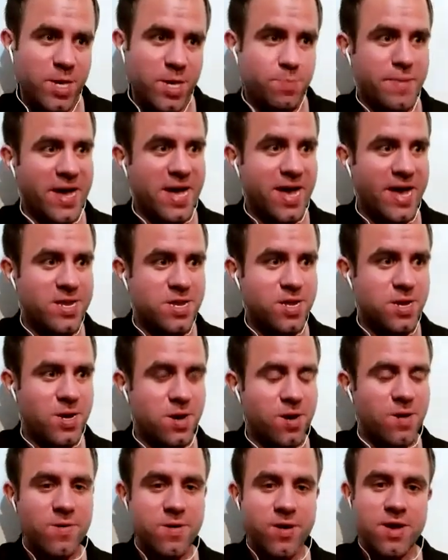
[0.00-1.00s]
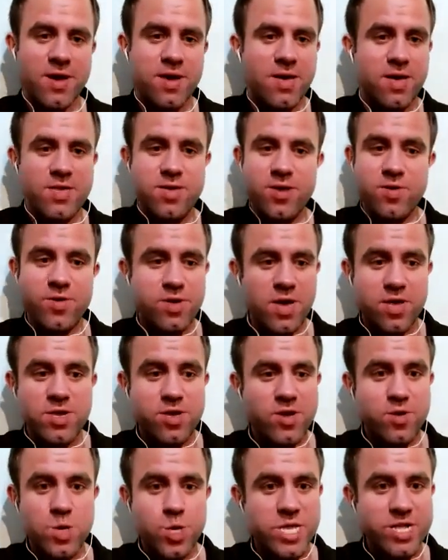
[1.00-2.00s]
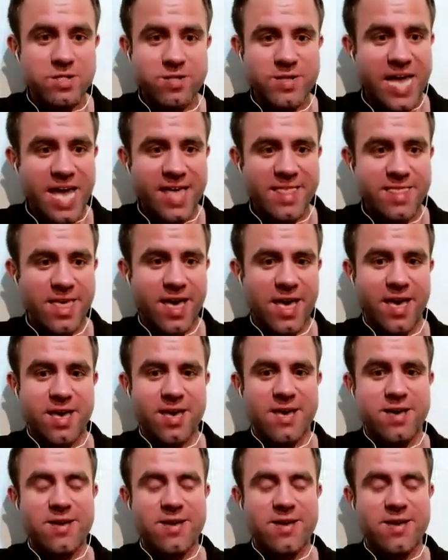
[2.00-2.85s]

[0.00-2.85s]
bad, and you still get there.